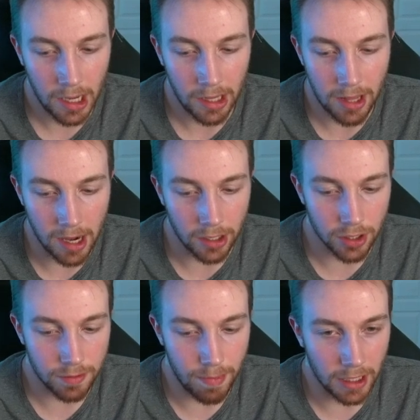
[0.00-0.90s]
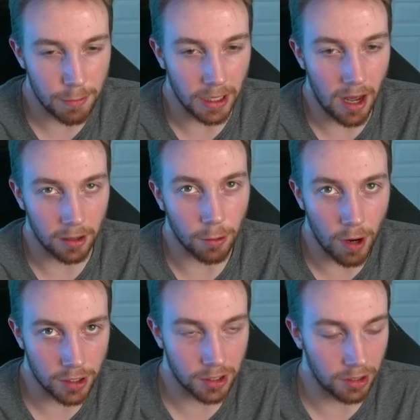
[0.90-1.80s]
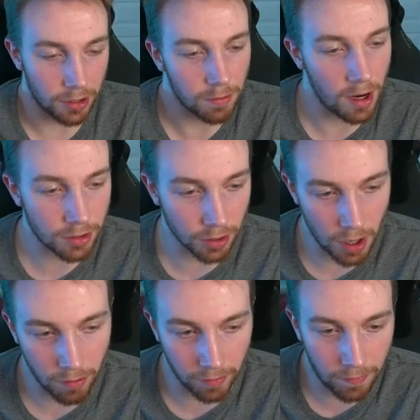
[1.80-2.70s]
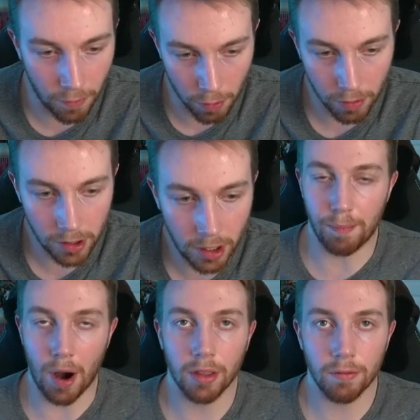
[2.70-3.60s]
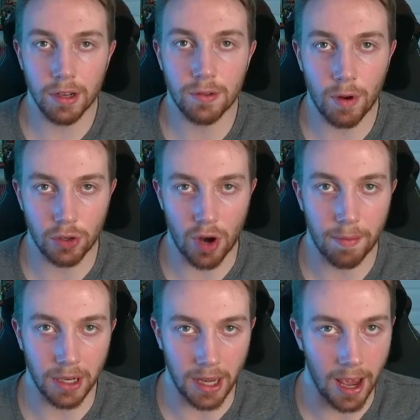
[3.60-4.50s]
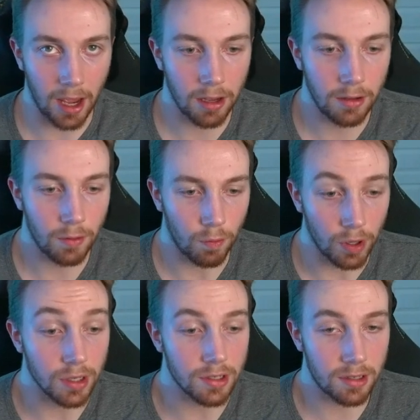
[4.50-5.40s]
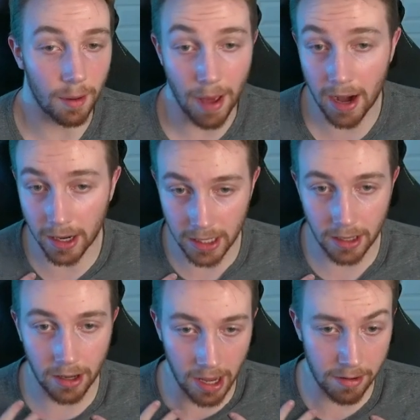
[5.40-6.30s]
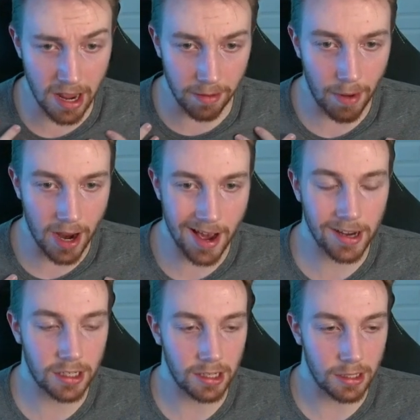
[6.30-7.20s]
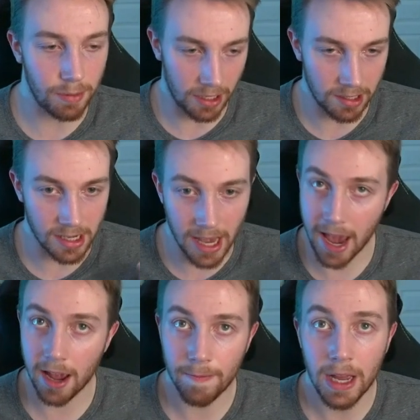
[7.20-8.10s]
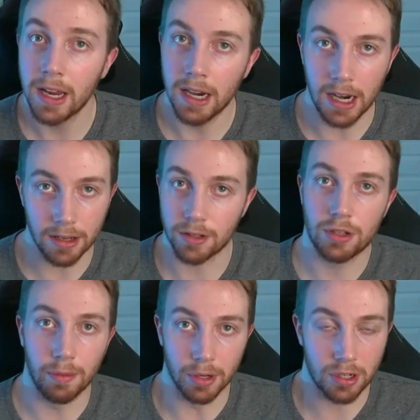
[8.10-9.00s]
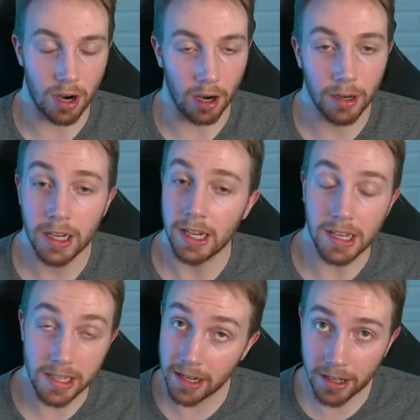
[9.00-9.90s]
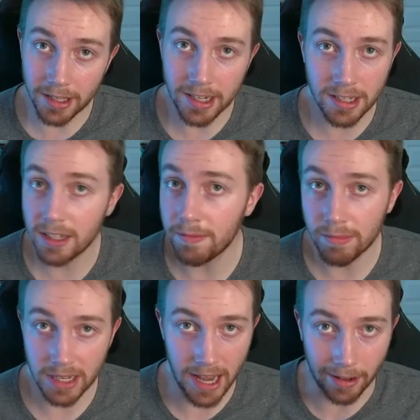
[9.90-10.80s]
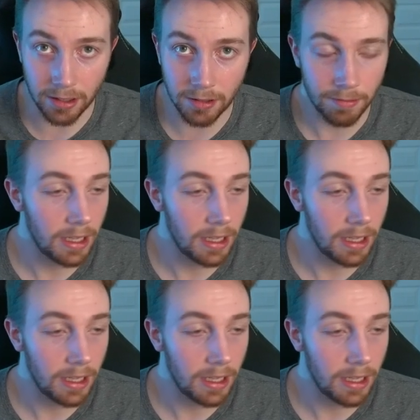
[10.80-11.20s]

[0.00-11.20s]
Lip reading: that it just makes me kind of question this roster going forward. Part of the reason why dropping Ye was a bad idea in my eyes is because Ye is a superstar. Is he inconsistent? Yes.